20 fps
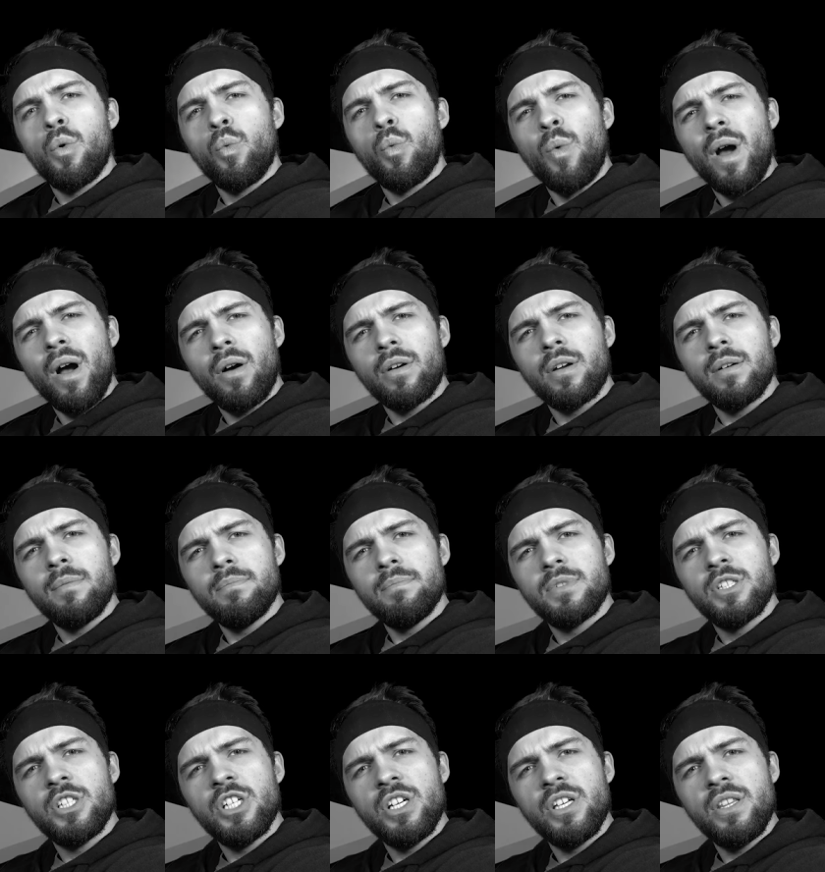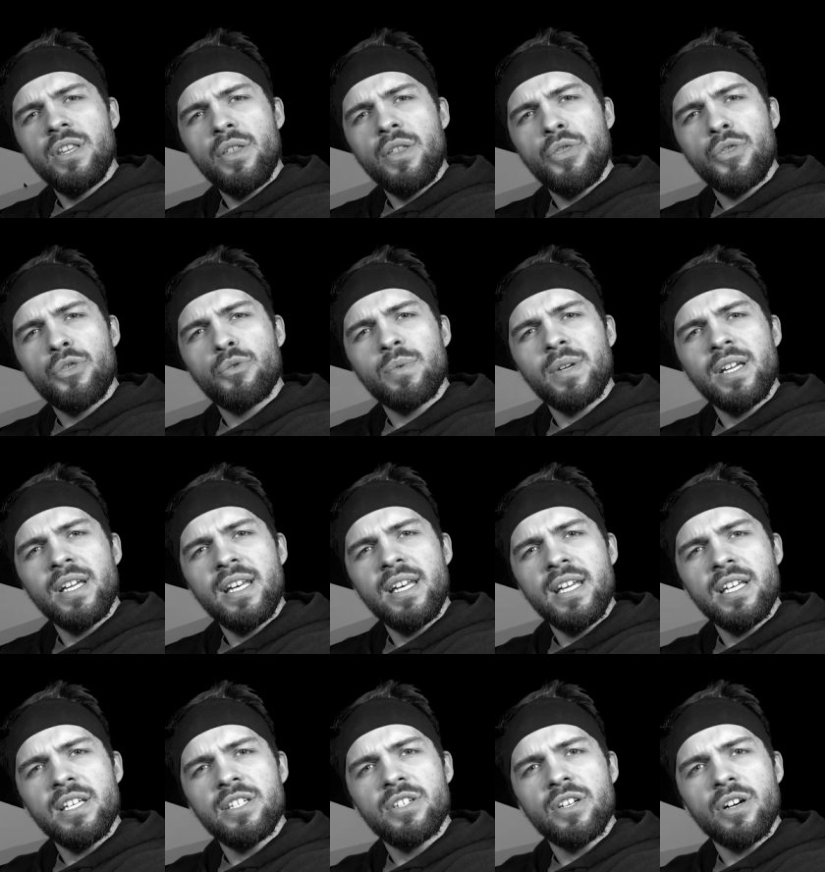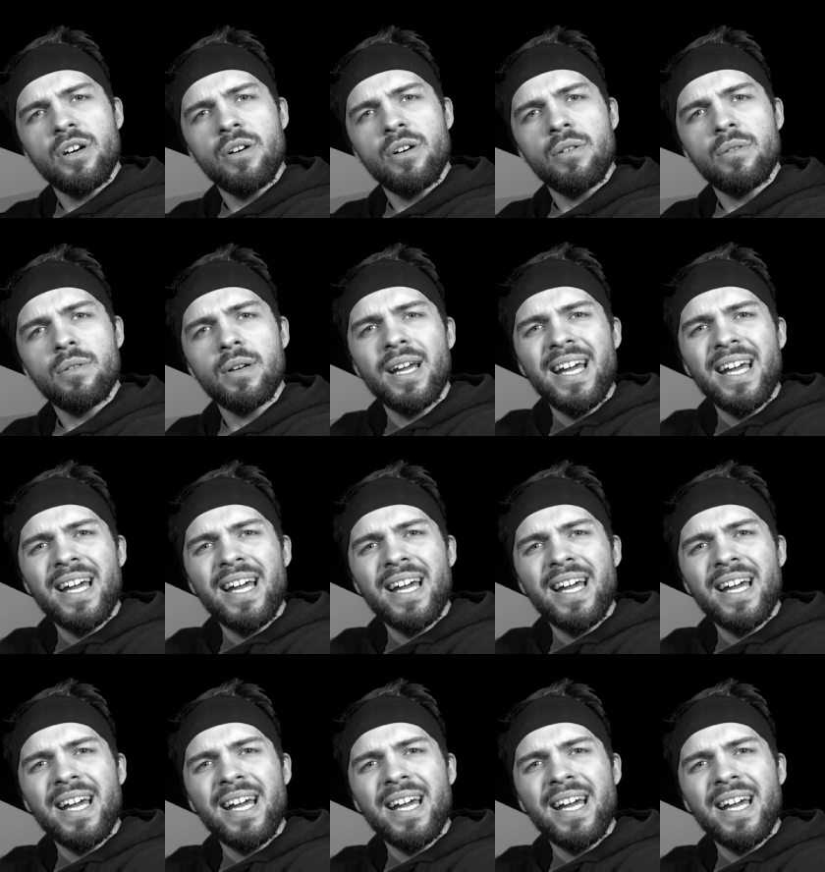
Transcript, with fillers: Welcome to the three D zone.